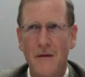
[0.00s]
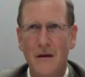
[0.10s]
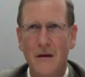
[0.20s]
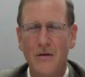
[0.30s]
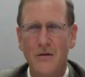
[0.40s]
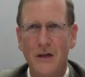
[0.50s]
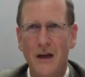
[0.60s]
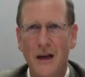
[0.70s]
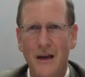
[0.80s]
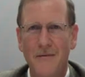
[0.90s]
he or
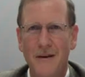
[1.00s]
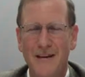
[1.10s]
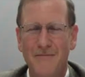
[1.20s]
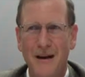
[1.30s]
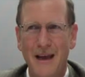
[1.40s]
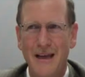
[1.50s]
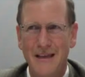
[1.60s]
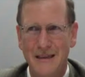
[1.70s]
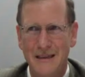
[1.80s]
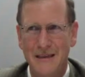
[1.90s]
she live in a
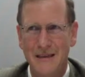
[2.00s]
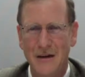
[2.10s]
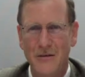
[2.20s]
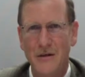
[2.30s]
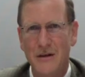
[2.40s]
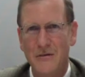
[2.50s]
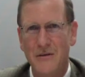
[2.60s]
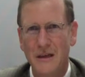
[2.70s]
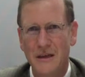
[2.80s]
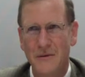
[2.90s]
place, according to
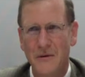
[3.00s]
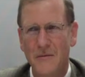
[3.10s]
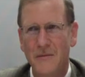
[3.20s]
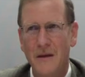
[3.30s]
his view,